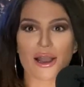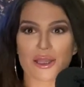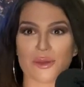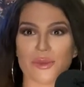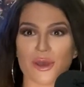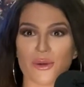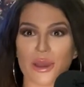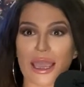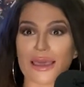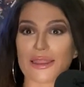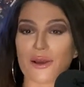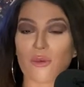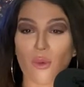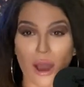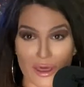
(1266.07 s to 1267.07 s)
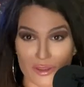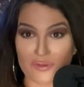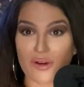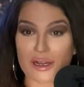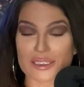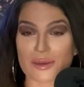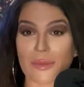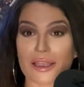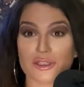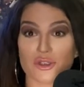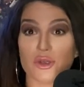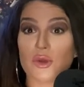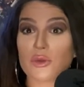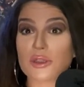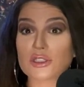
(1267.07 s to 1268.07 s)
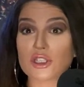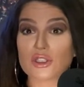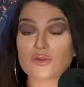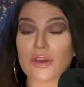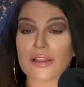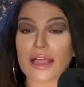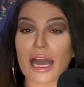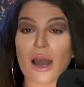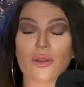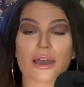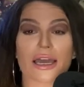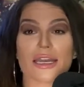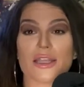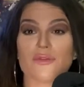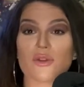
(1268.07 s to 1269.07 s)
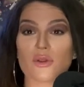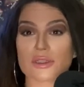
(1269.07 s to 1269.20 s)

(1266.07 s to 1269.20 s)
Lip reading: going to be okay. Like, why the fuck did my tooth just fell out? Like, I didn't even know